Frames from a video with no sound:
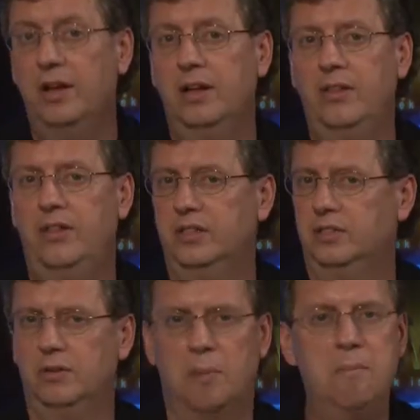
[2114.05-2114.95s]
this
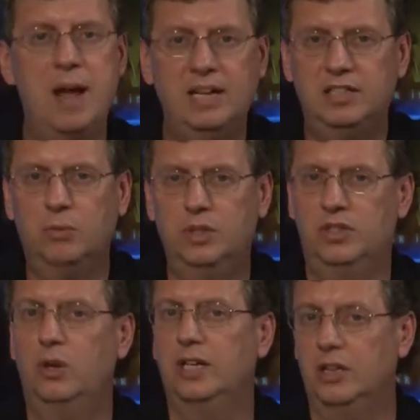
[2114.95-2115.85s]
amazing
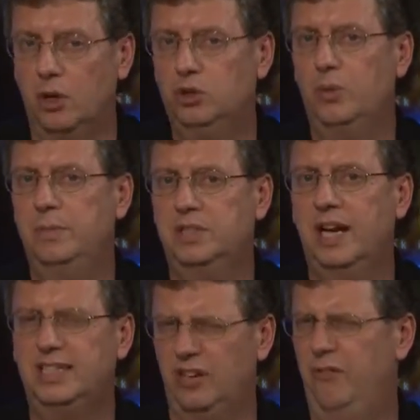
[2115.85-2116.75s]
result at those
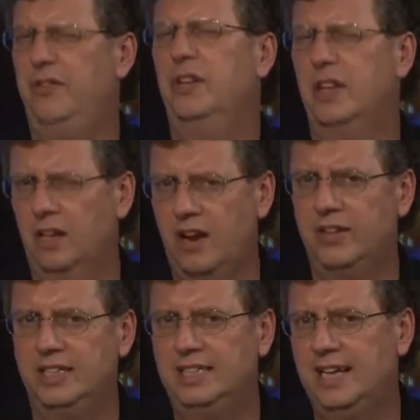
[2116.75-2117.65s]
websites. It'll fill in a lot of the
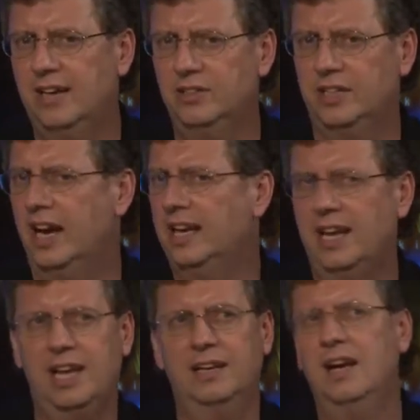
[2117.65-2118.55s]
details that I
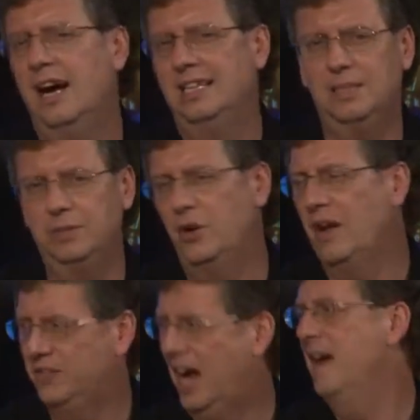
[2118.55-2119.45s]
can't, I simply don't
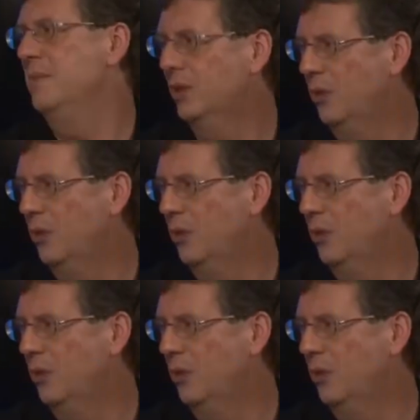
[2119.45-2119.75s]
have time to go